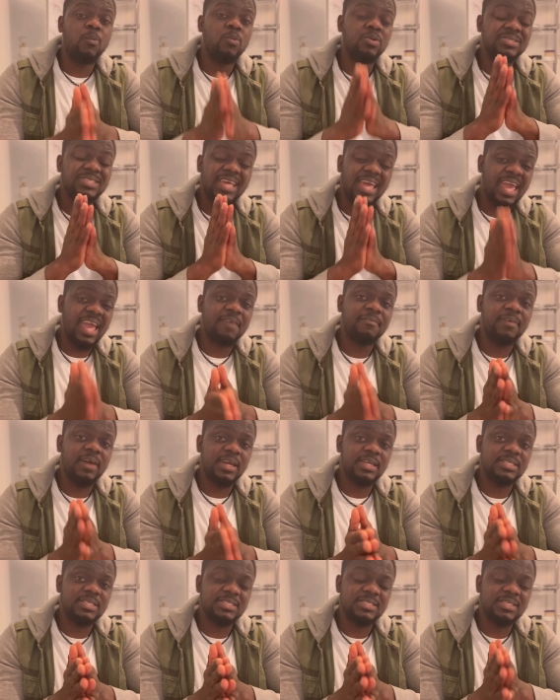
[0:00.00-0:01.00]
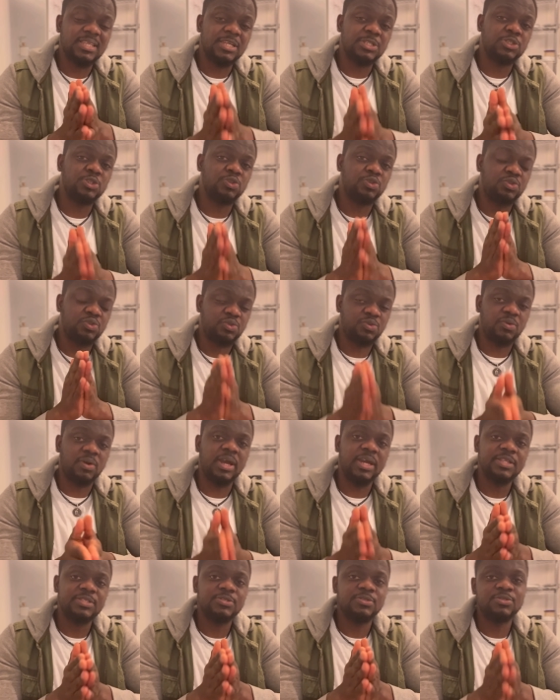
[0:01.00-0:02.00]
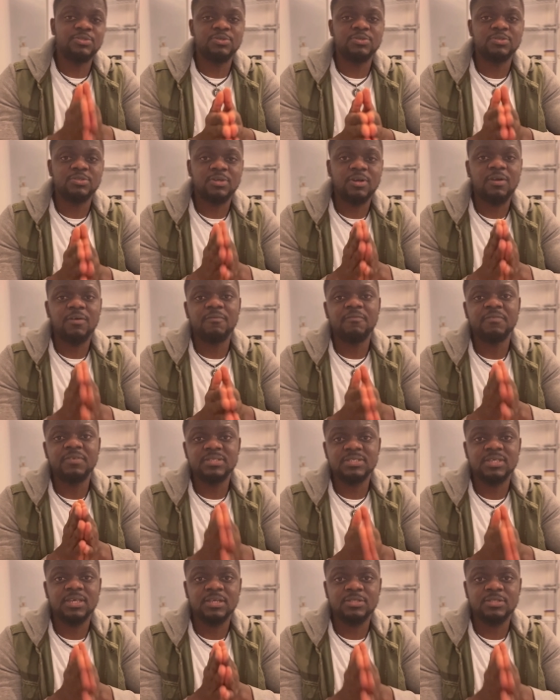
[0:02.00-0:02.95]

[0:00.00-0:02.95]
Whatever it is that you try to do to convince her